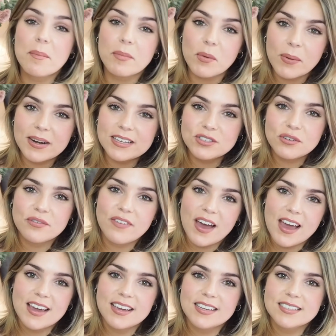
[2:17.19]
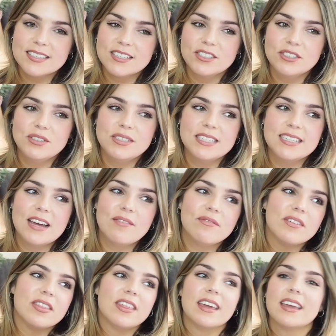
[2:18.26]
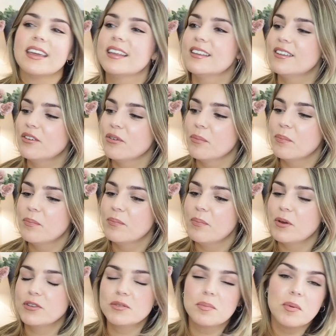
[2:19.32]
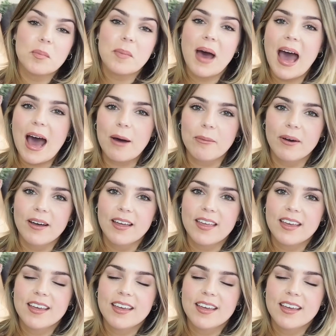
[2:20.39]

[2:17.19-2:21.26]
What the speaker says: but when it's your face and you did everything in your possible power